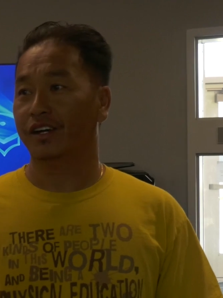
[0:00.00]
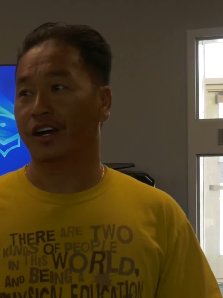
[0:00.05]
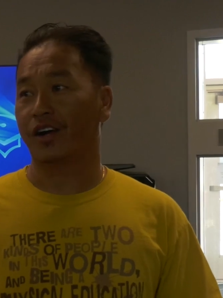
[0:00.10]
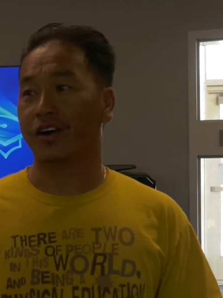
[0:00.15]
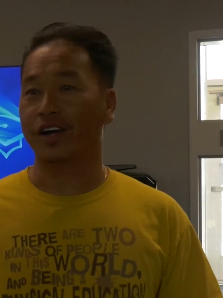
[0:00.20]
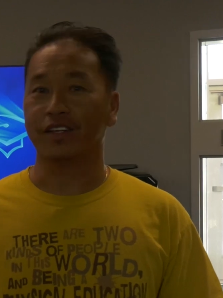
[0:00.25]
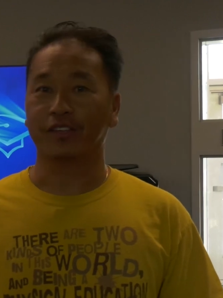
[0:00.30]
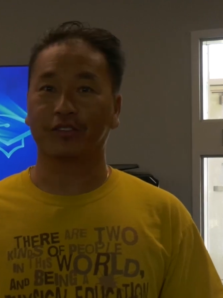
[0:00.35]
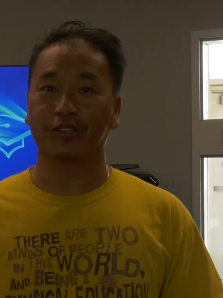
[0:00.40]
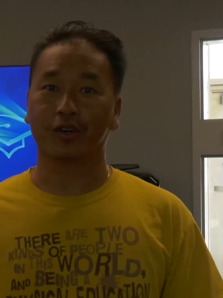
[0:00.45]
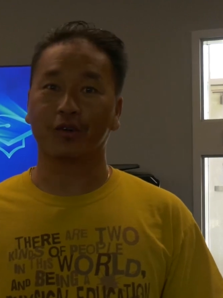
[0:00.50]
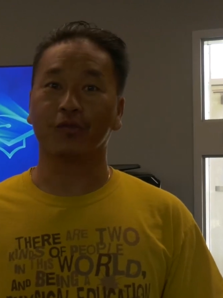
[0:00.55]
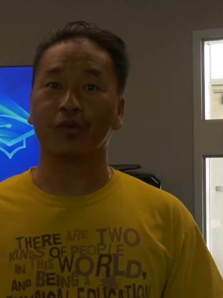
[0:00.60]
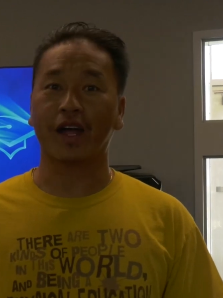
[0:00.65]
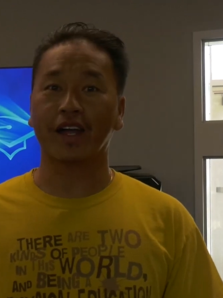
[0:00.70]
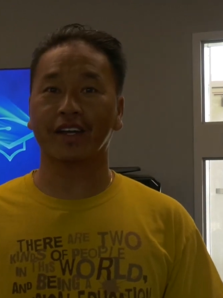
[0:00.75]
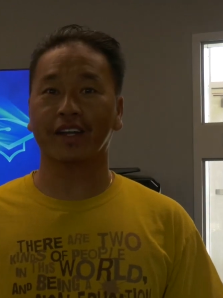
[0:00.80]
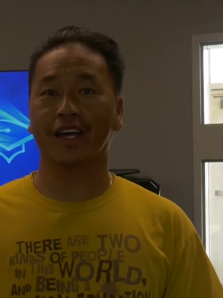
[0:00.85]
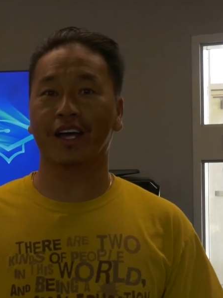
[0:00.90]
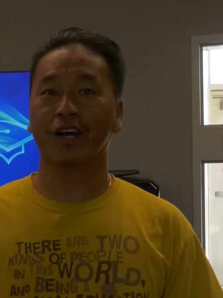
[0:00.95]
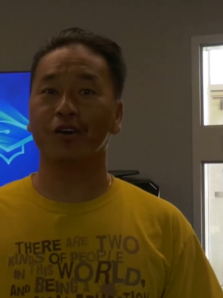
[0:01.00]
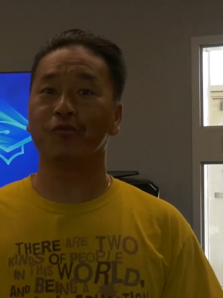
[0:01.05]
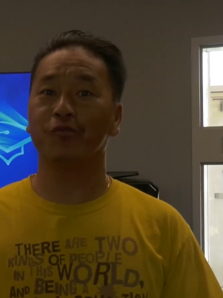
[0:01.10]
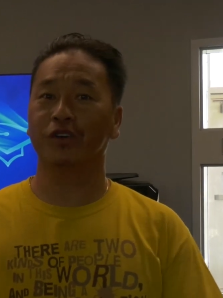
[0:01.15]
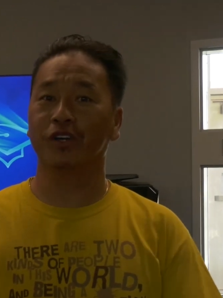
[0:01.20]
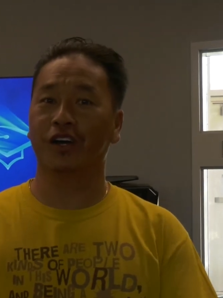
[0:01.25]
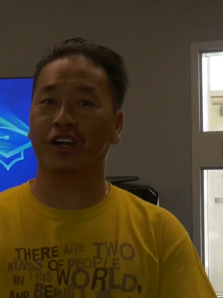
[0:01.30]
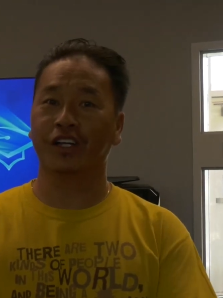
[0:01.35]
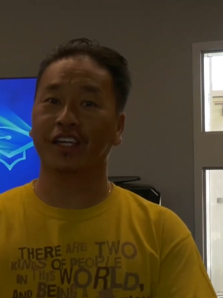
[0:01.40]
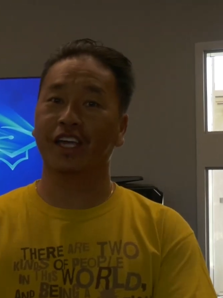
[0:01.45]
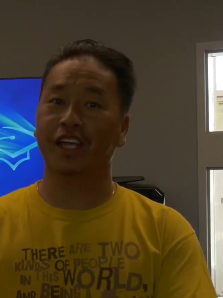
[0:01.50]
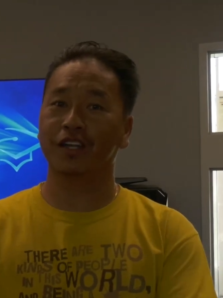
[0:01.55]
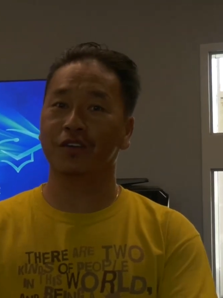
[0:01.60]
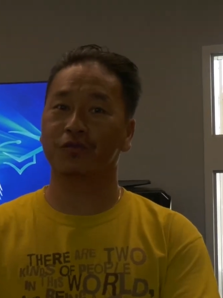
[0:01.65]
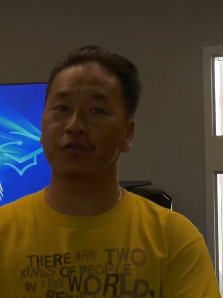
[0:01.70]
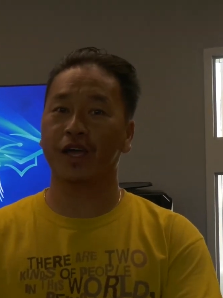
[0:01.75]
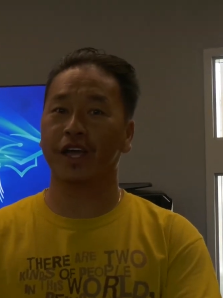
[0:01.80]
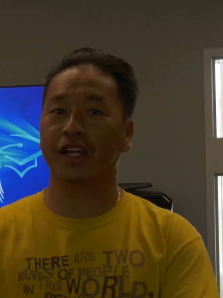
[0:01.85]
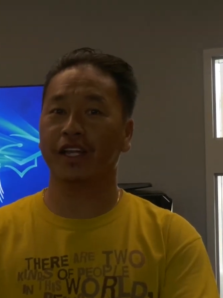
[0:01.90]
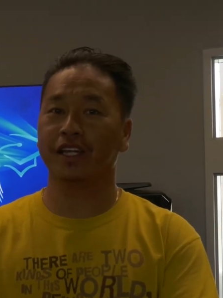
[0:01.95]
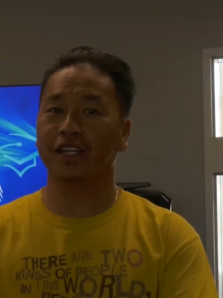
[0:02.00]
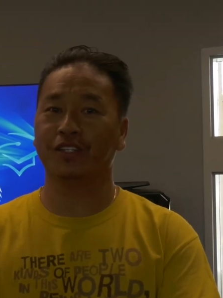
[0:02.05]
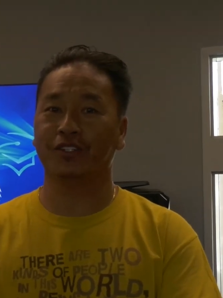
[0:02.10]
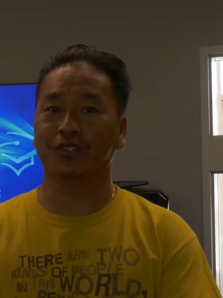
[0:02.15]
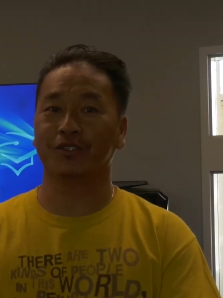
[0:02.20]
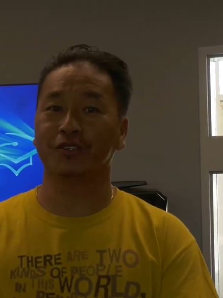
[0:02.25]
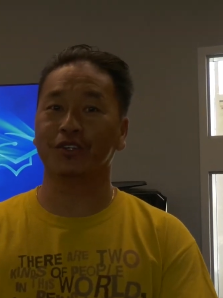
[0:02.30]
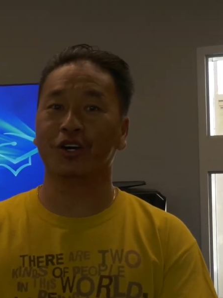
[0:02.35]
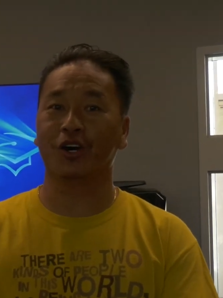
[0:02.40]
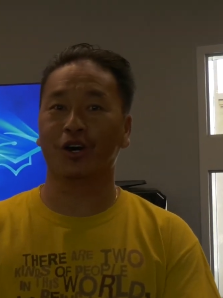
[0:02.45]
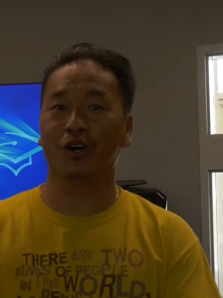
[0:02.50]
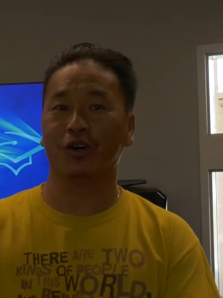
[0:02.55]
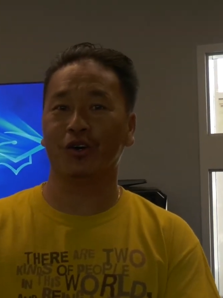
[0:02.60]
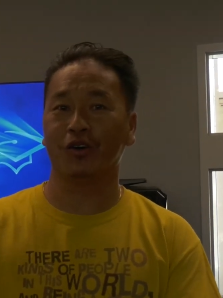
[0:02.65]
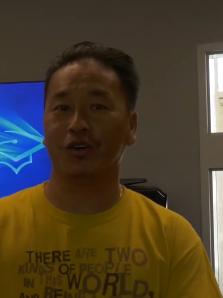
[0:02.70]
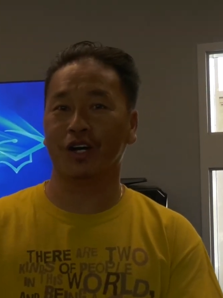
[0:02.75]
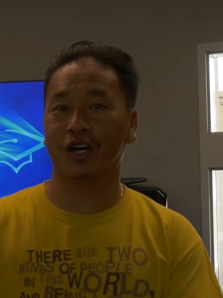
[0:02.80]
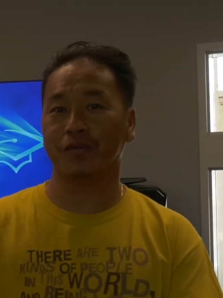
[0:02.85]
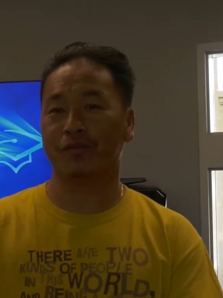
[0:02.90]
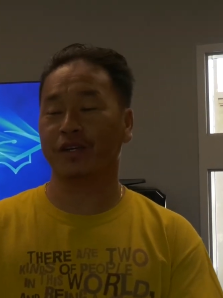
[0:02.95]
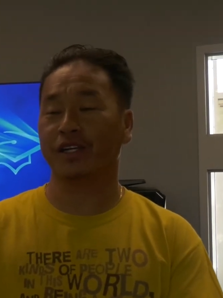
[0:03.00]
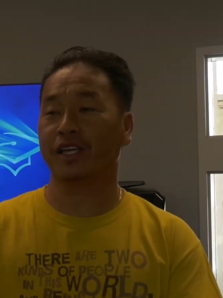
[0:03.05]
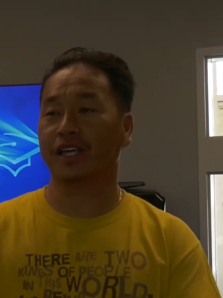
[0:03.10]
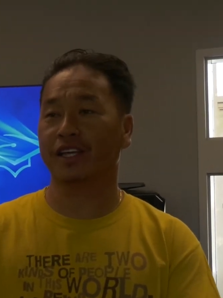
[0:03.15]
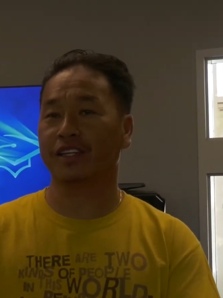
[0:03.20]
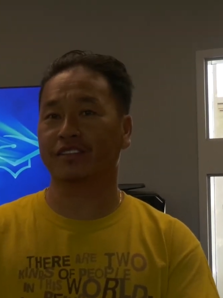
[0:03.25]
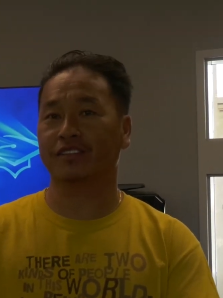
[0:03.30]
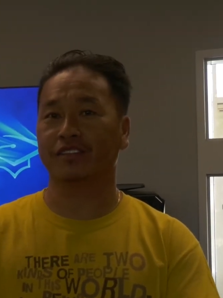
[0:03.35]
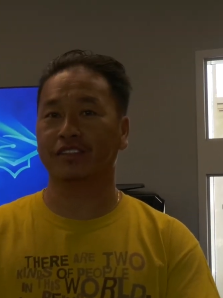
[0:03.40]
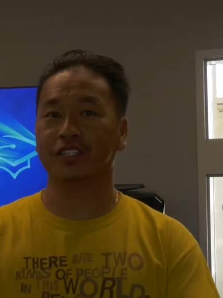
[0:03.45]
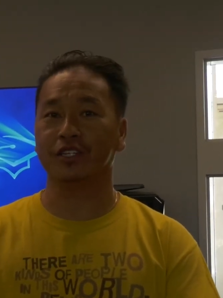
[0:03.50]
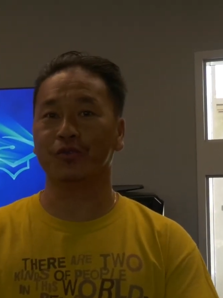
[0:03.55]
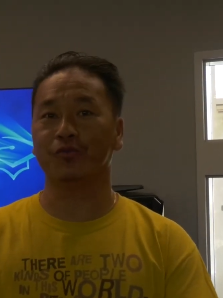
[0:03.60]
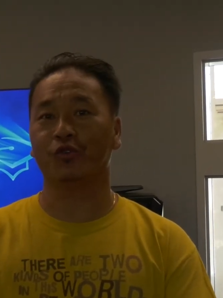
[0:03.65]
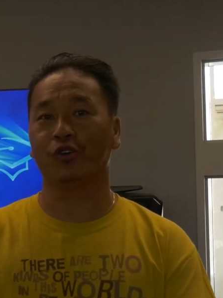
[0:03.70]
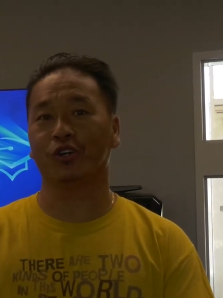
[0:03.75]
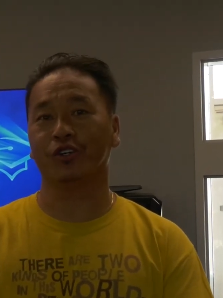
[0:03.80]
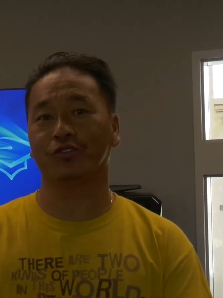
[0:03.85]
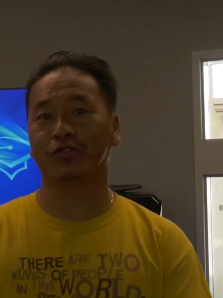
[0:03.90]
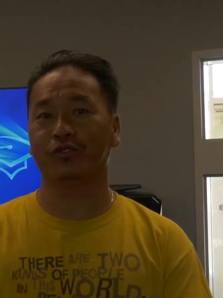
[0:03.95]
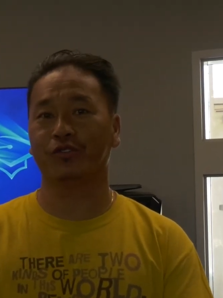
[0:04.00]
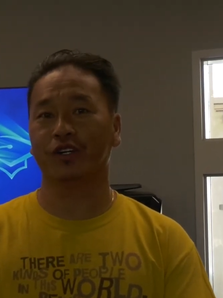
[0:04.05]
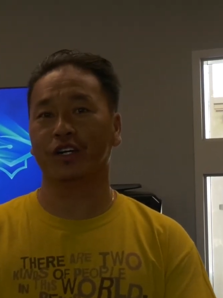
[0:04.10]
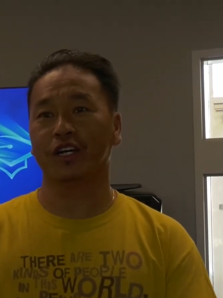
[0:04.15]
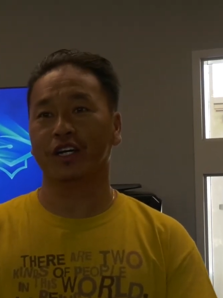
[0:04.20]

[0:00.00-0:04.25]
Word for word: All right, so right now we are getting ready to go up against the Wolf.